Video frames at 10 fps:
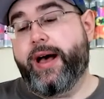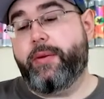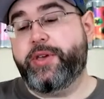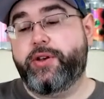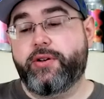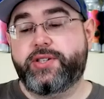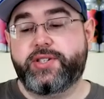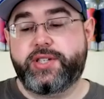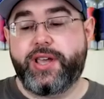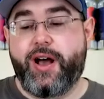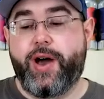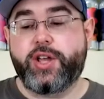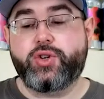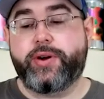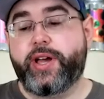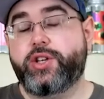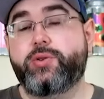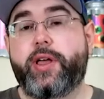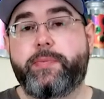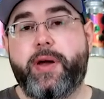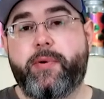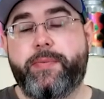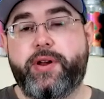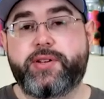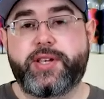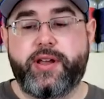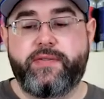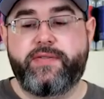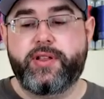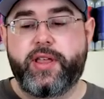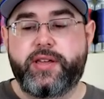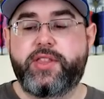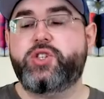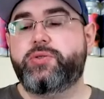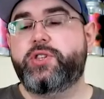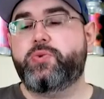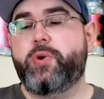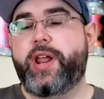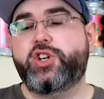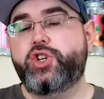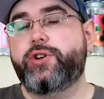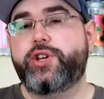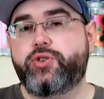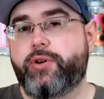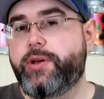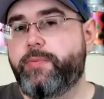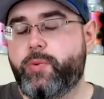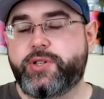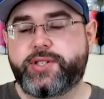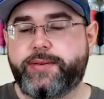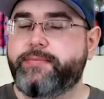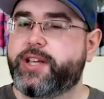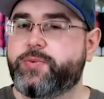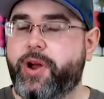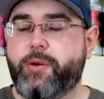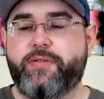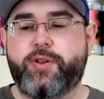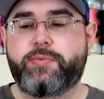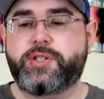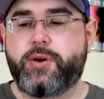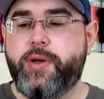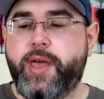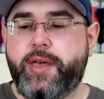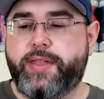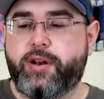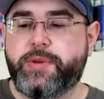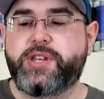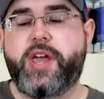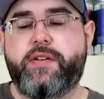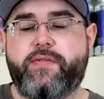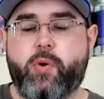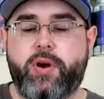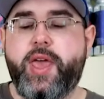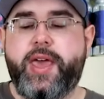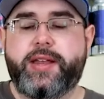I'll be curious to see how I enjoy it. I do like pepper beers, and I feel like this one I should enjoy, but we'll see. That's why I review them, so that'll be day four.